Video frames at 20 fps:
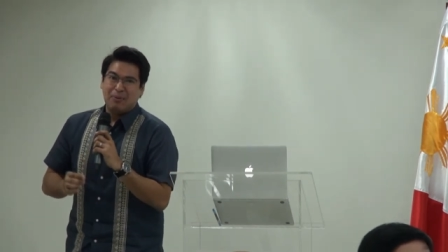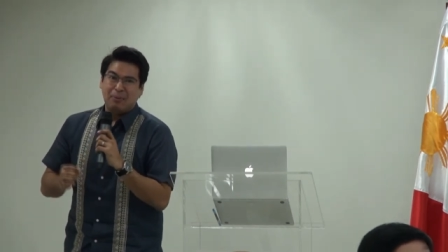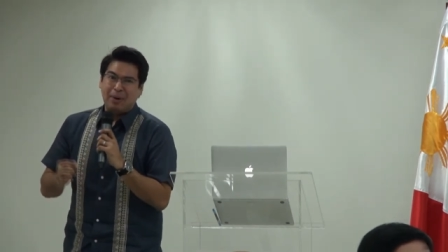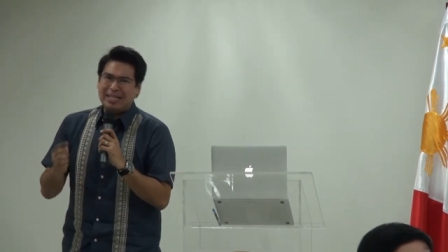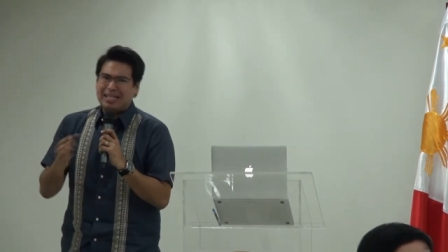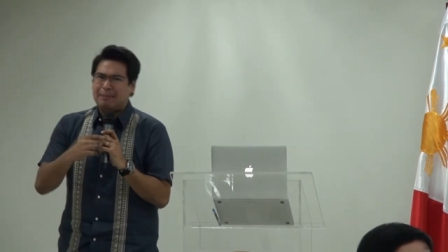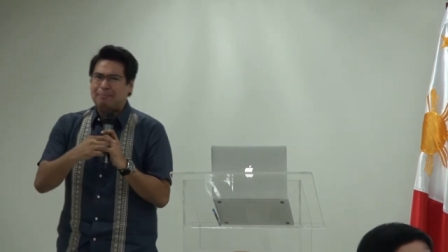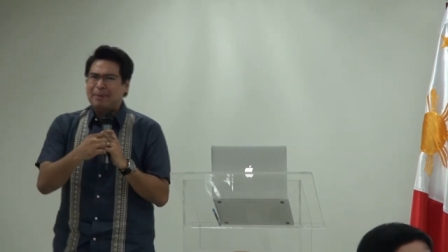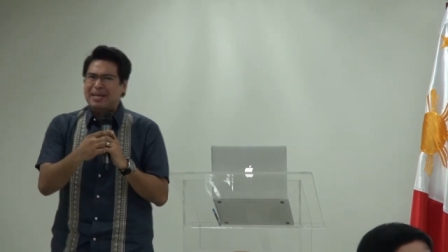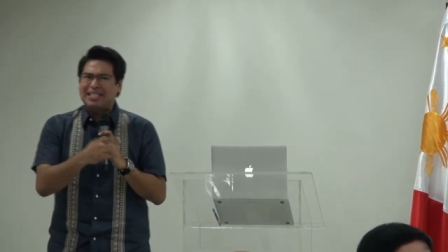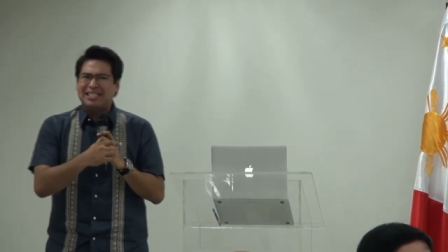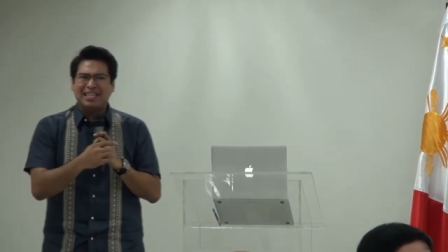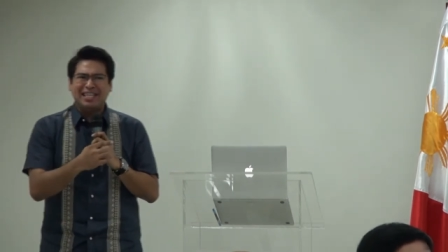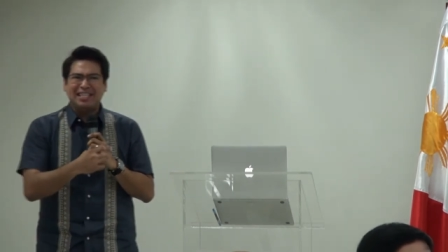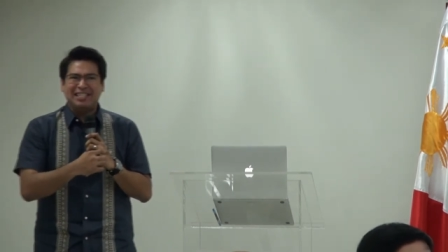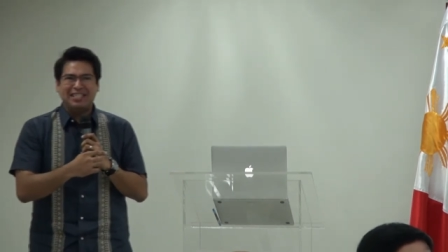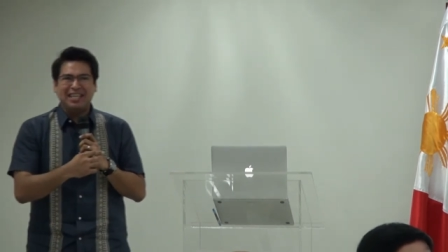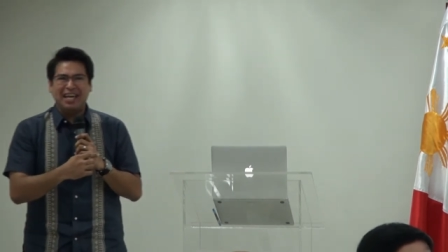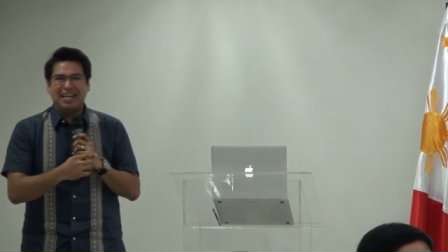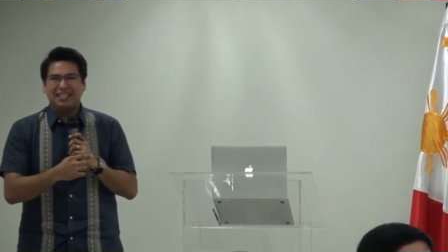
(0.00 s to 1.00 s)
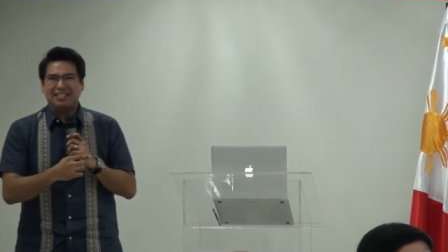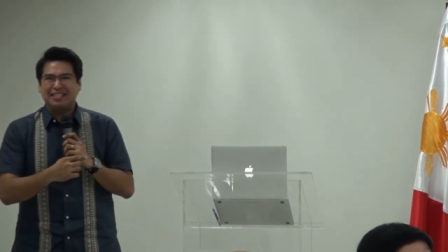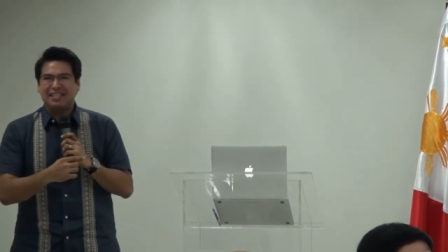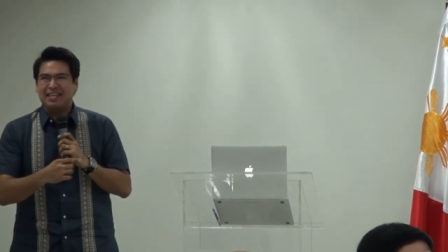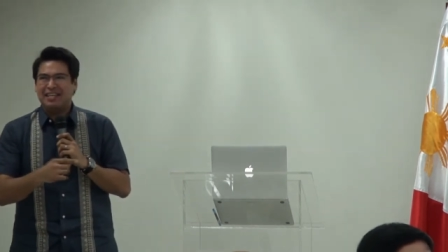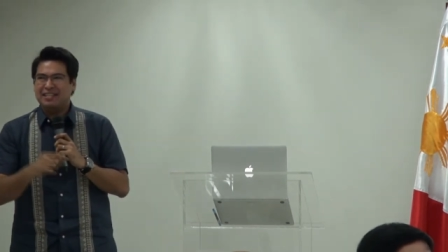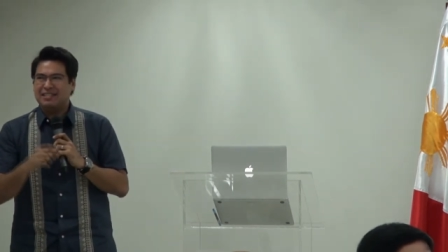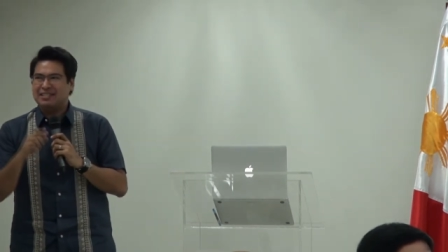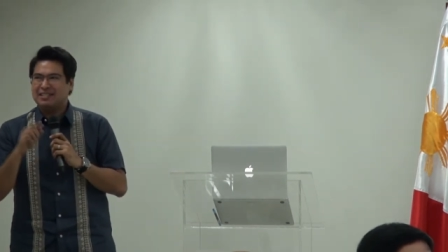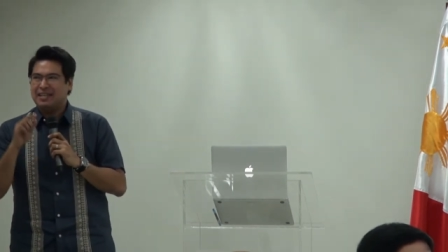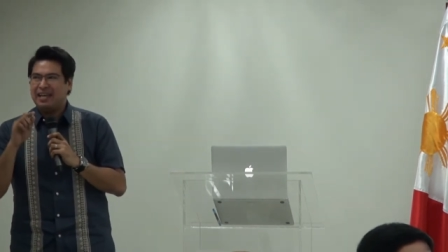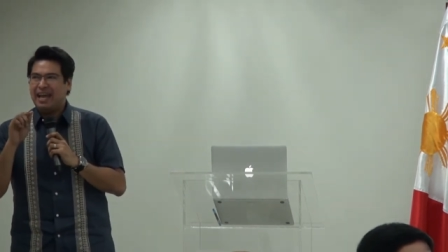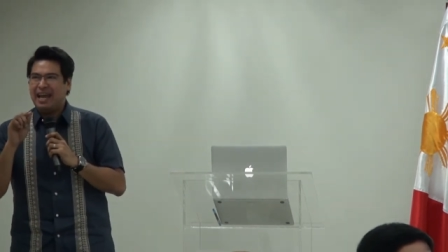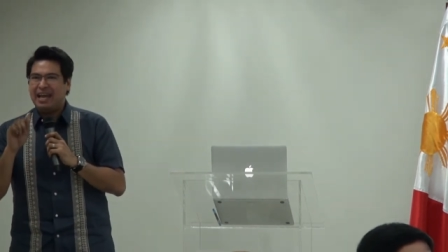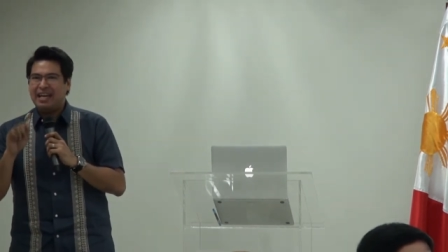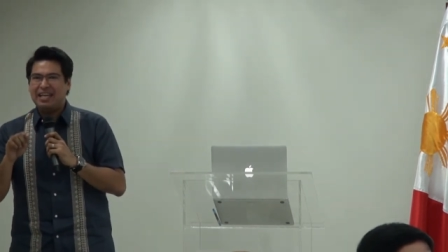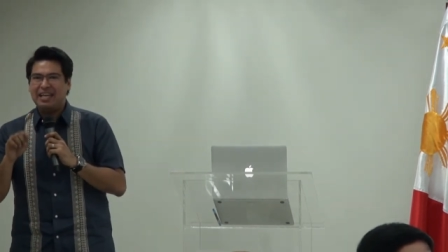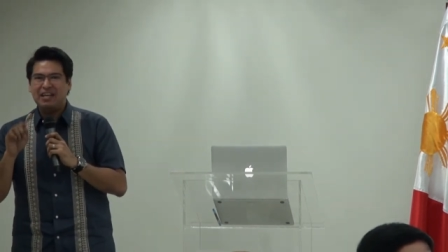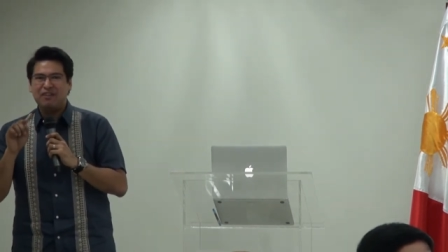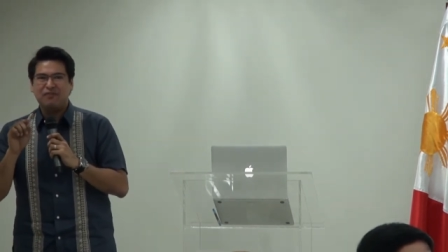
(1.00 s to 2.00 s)
What it basically says is
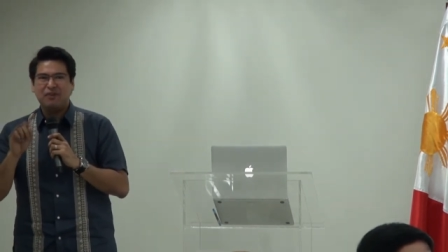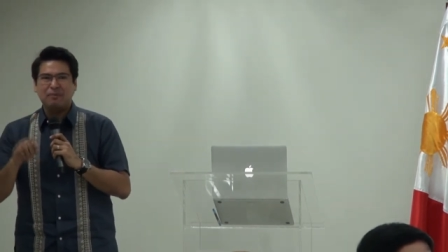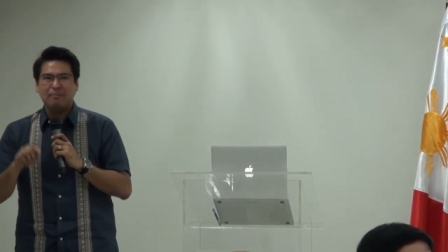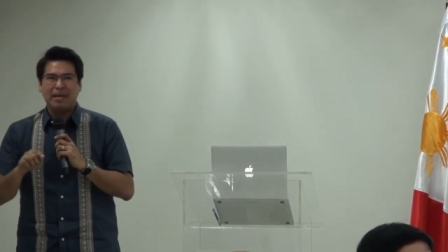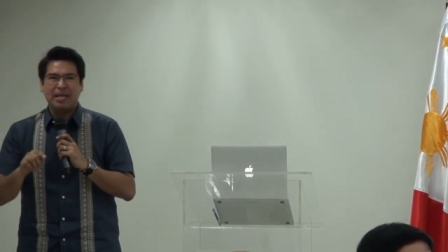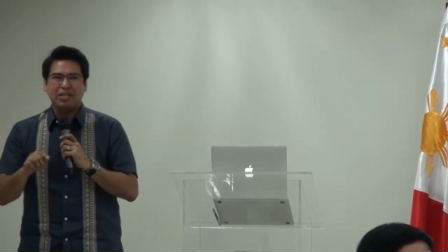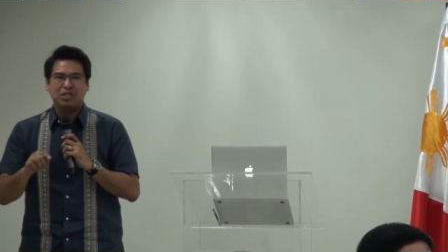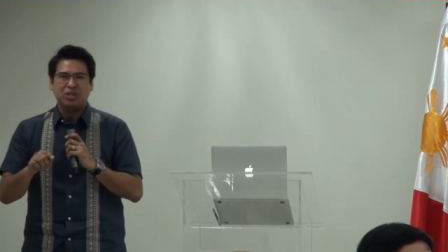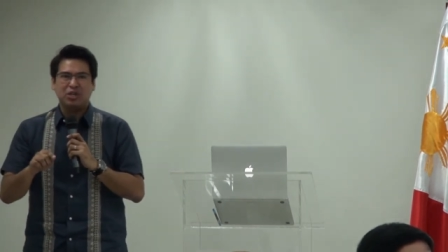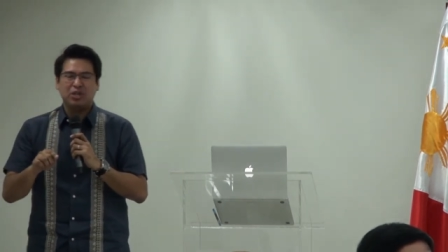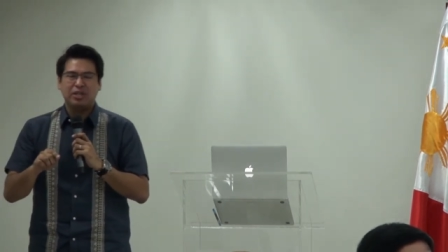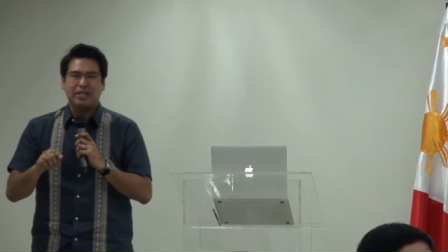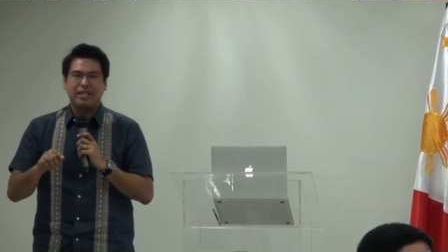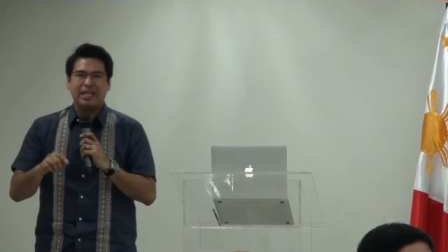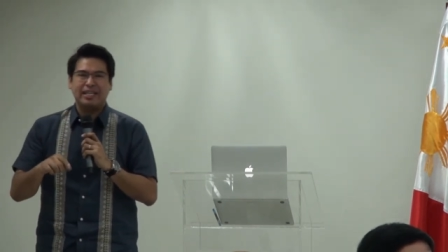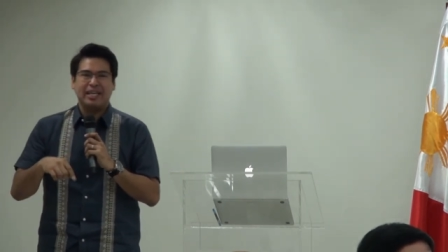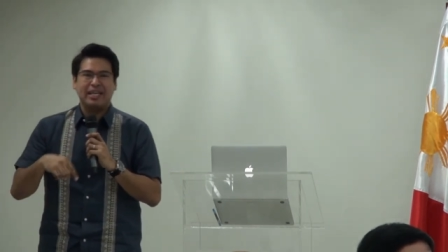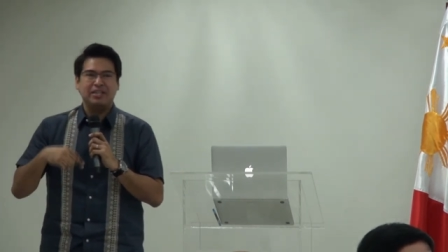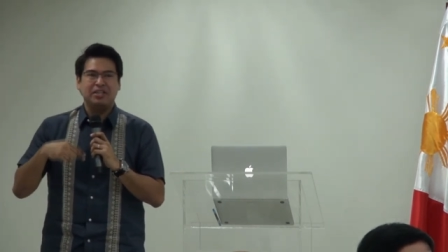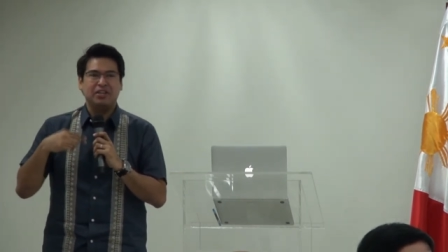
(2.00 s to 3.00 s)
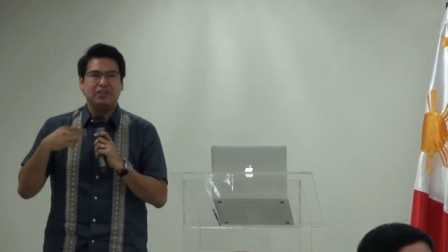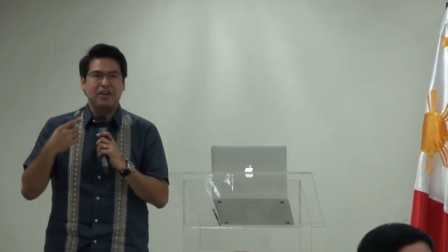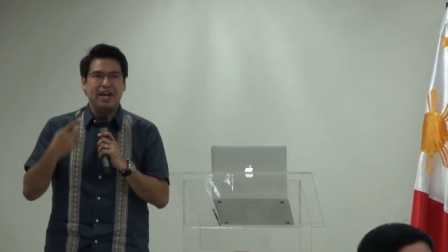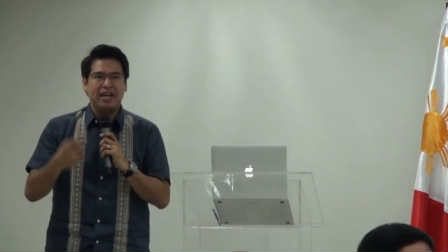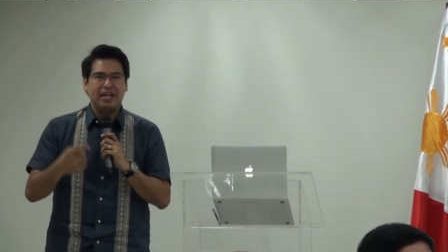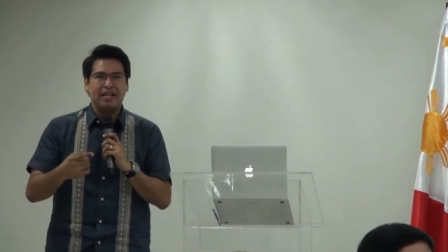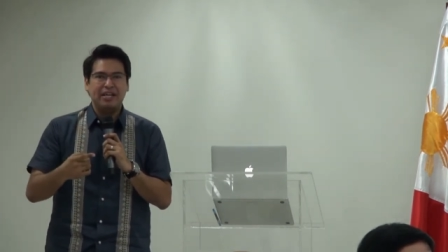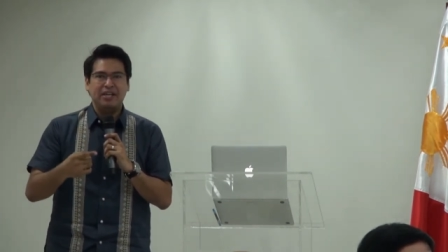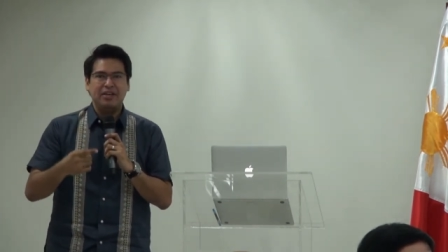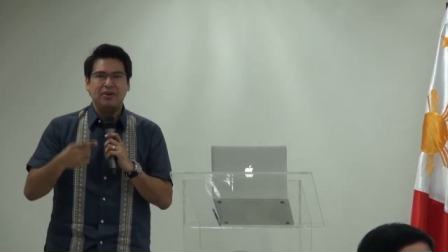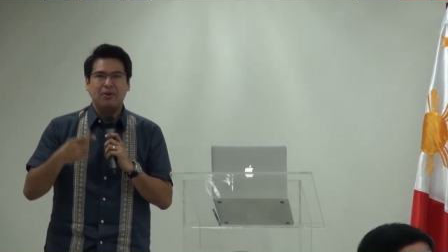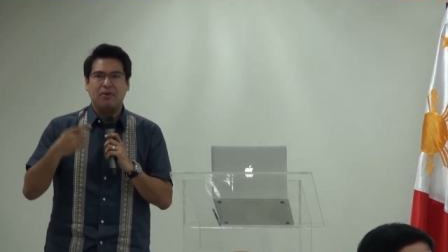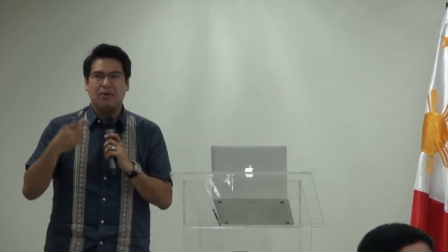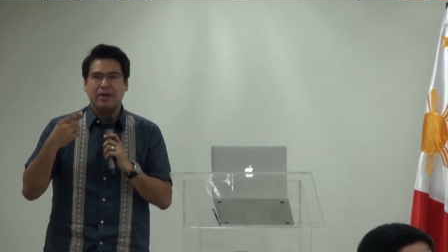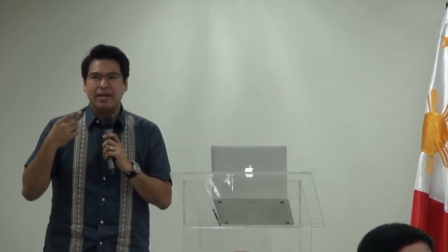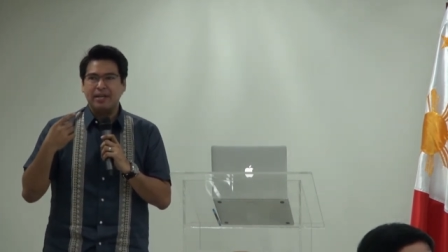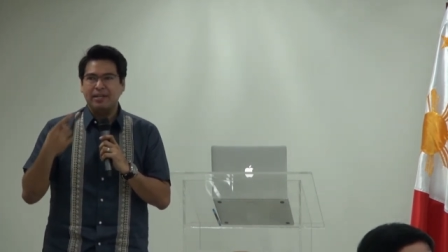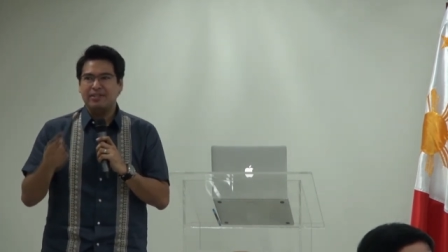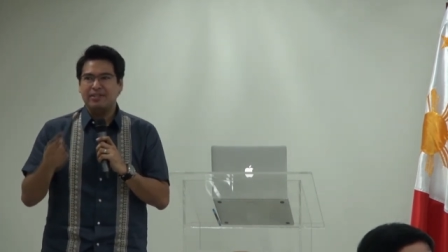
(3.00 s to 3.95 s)
any information that can directly or